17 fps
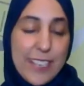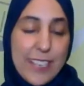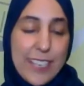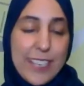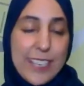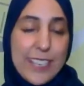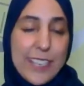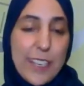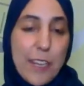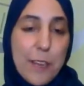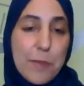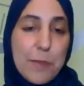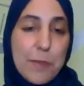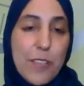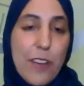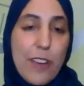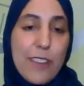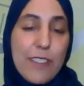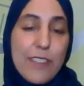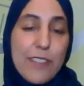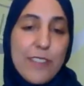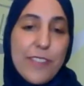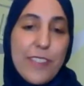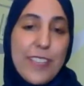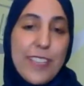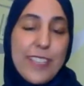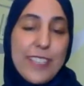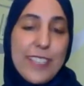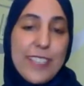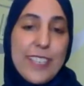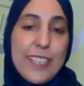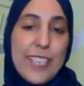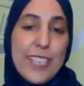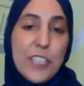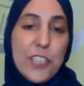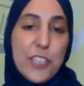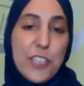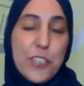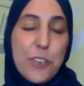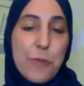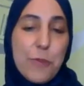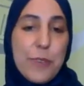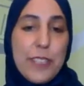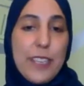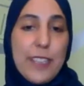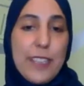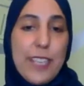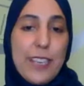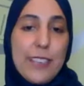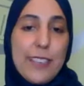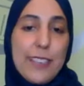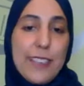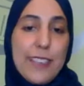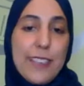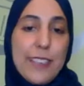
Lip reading: in terms of the relationship with Allah,